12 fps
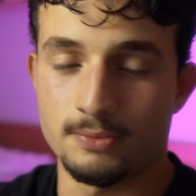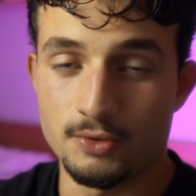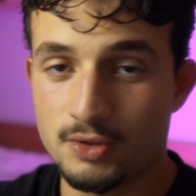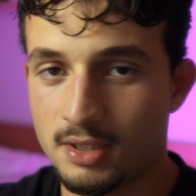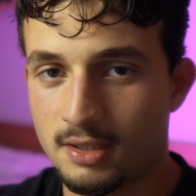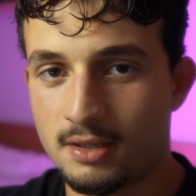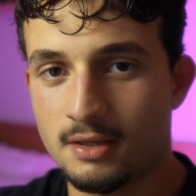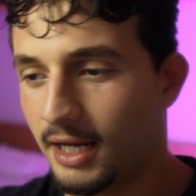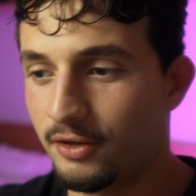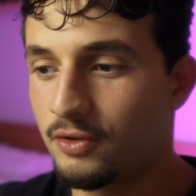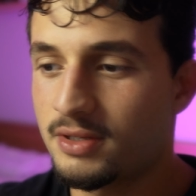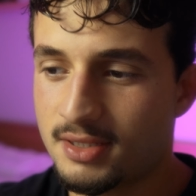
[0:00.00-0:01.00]
music. I
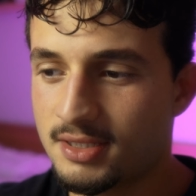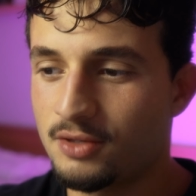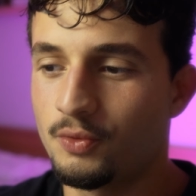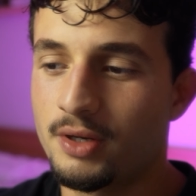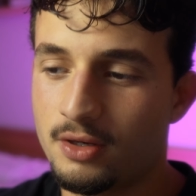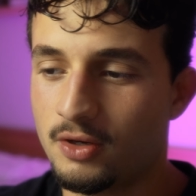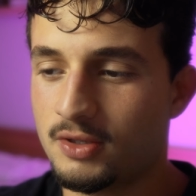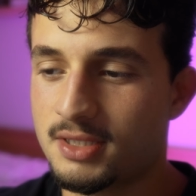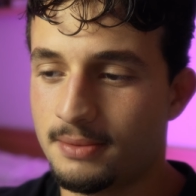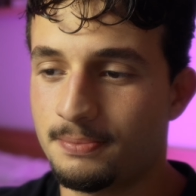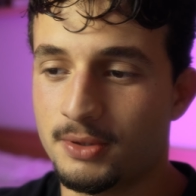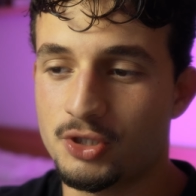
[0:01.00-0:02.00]
know this is a weird
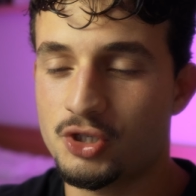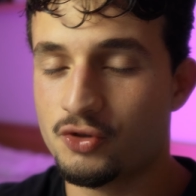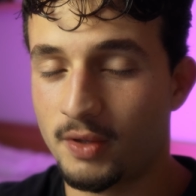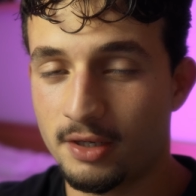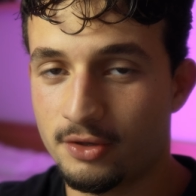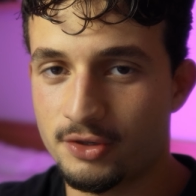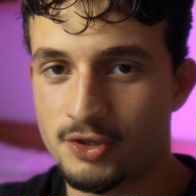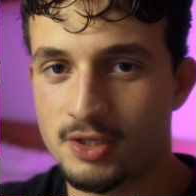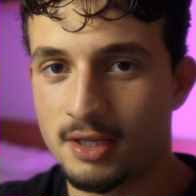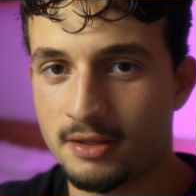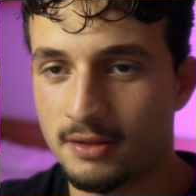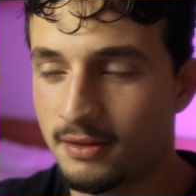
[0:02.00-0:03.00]
concept, but just try to
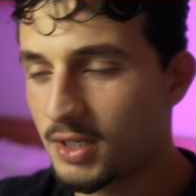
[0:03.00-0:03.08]
understand it,